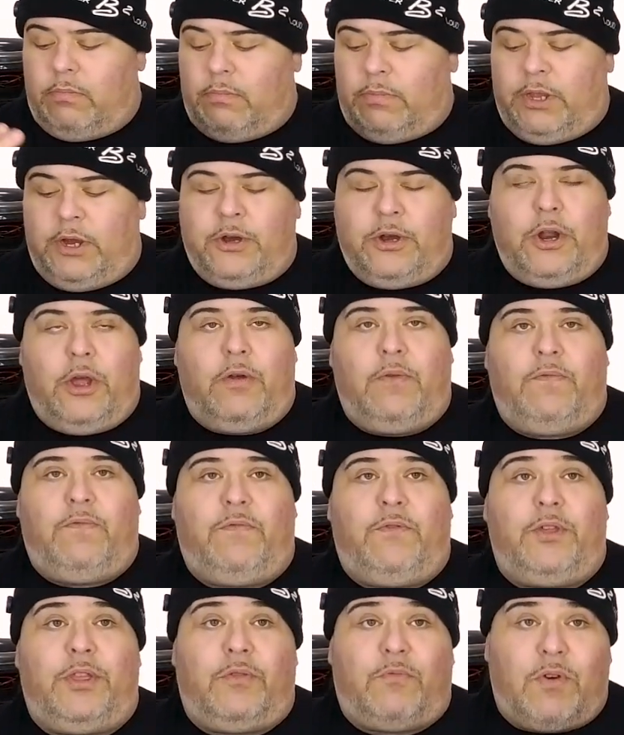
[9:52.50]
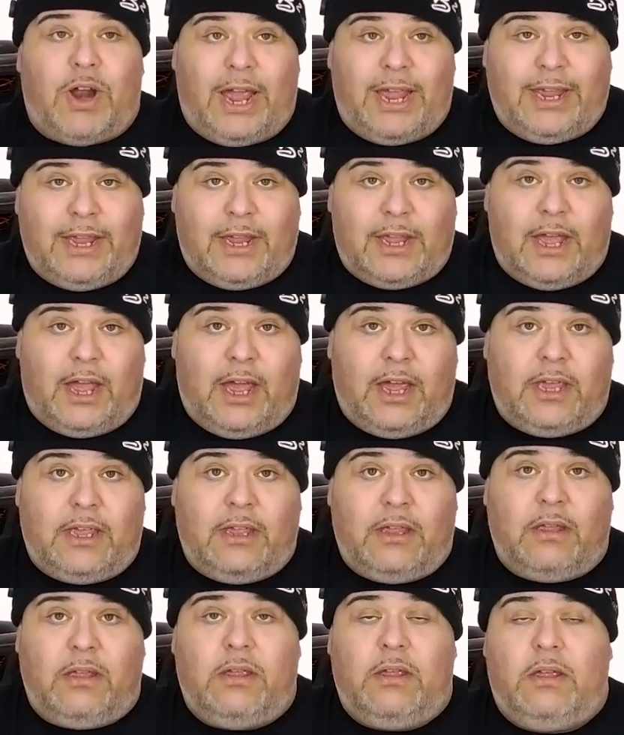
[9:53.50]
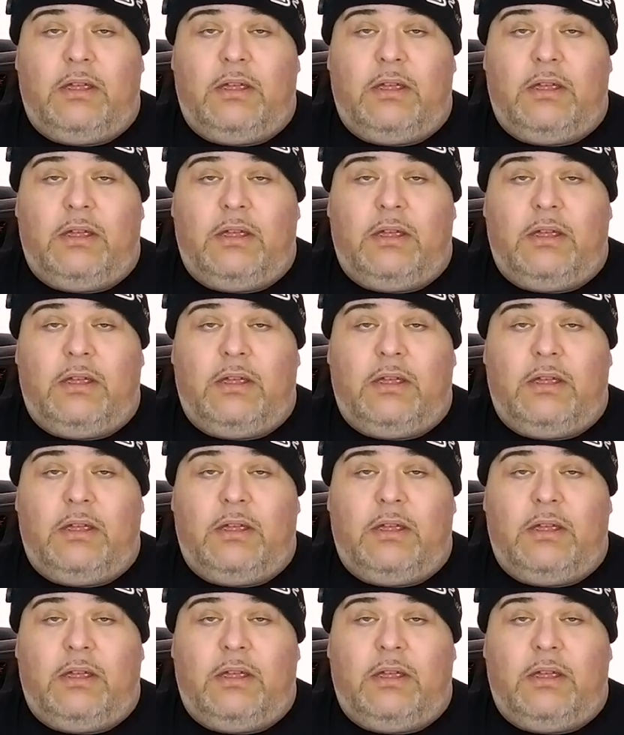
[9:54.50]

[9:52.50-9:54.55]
They're known for the riot guy.